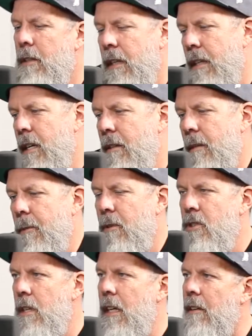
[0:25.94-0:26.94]
Tell me
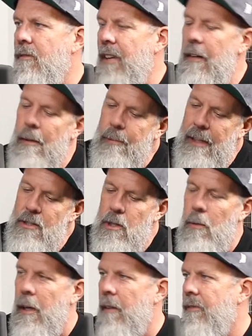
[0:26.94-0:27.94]
what you did. Favorite place
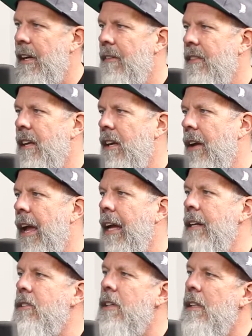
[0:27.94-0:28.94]
you went. Favorite thing you
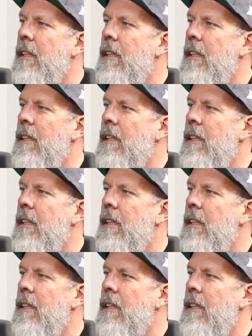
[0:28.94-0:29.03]
ate.